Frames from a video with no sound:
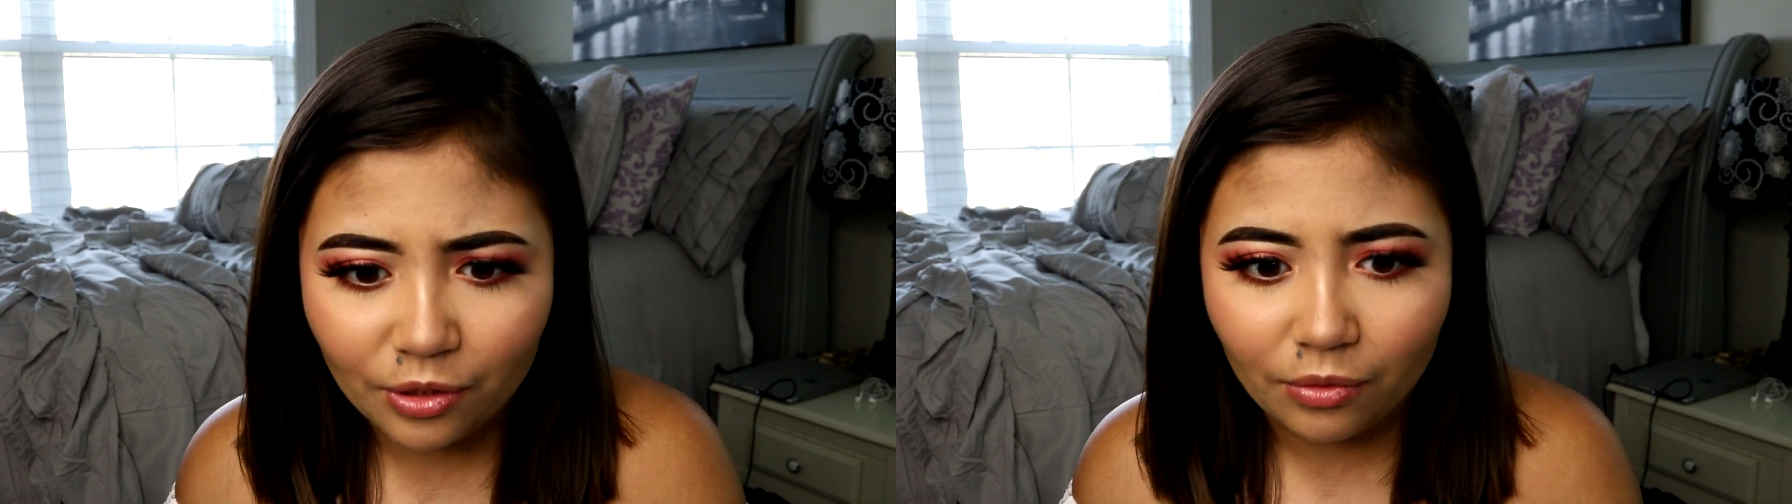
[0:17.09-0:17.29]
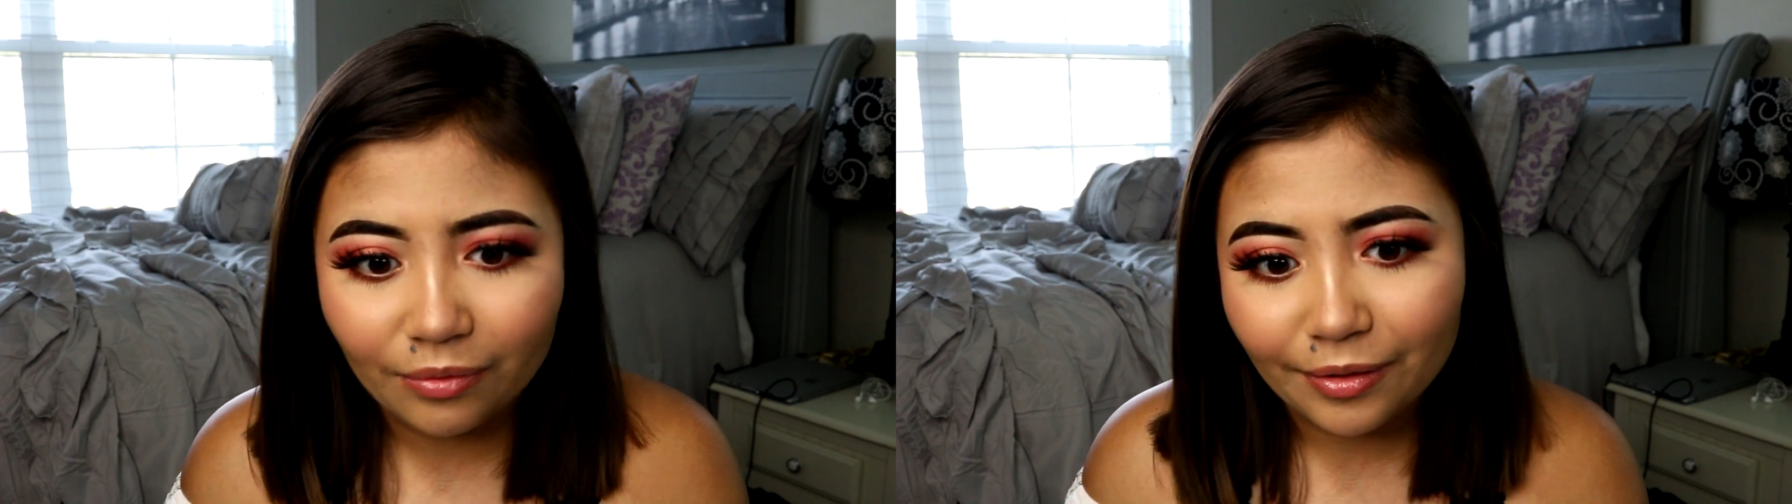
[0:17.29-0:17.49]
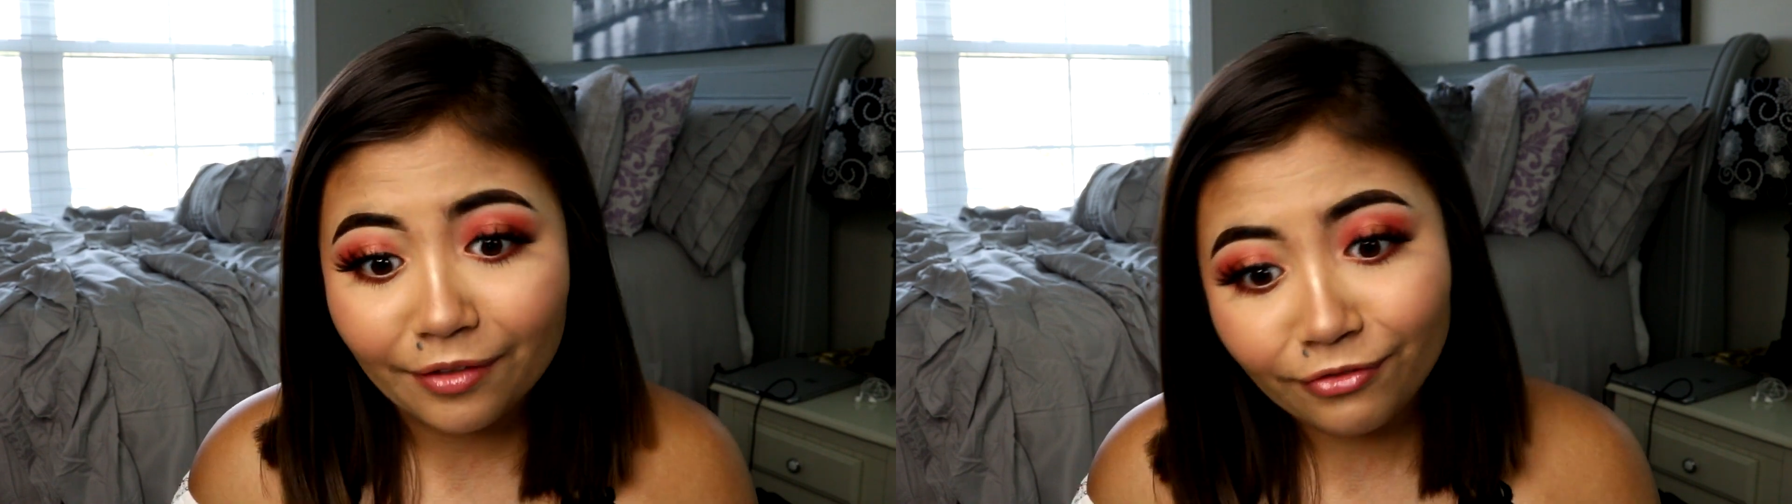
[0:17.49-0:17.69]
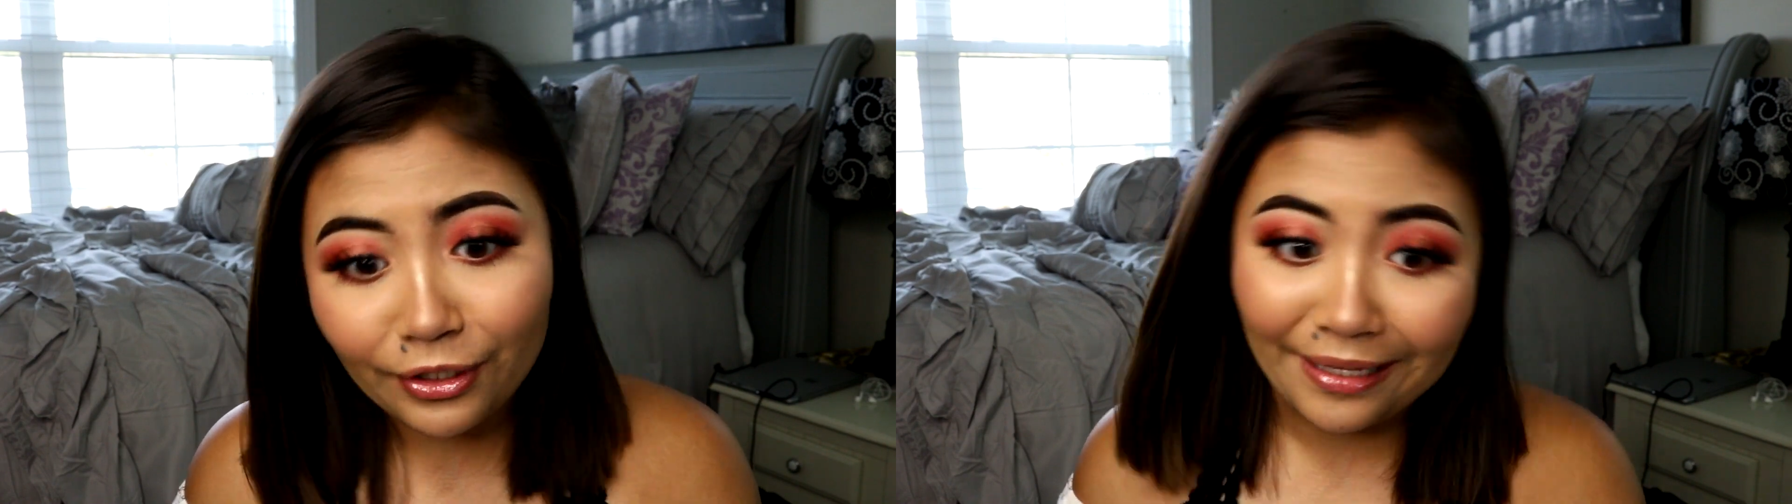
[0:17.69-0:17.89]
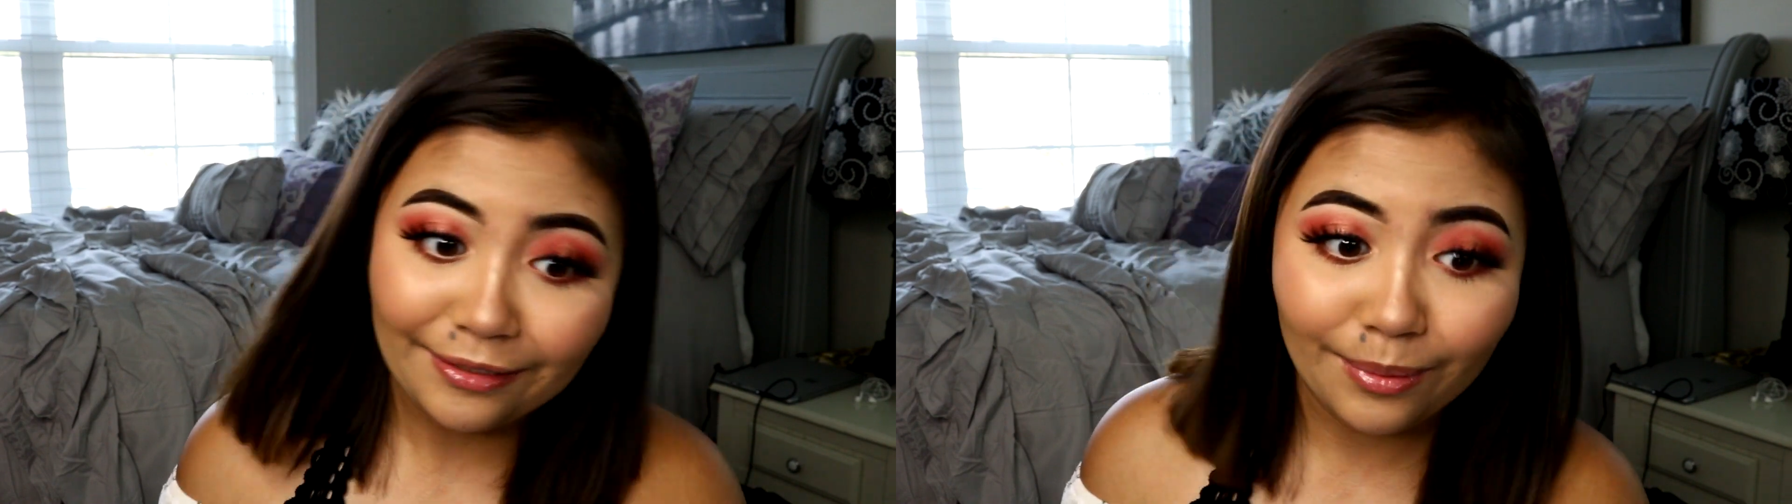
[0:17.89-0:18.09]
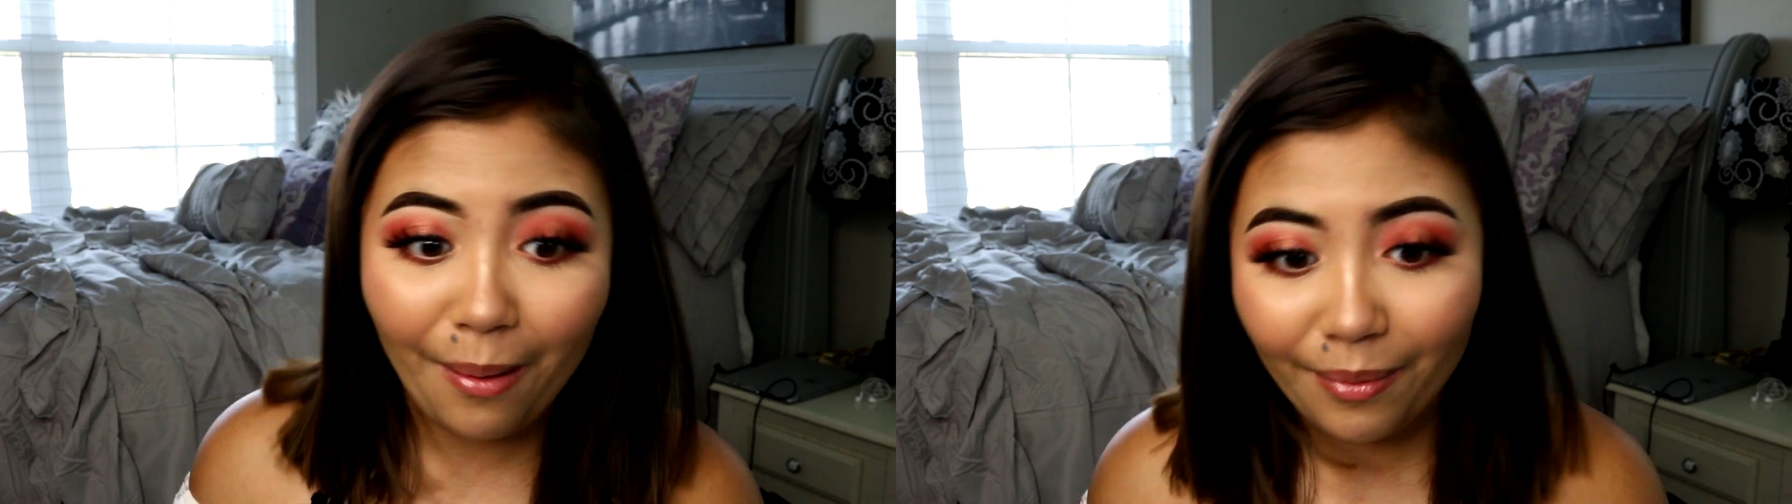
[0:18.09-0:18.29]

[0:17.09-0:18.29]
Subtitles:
channel for you guys.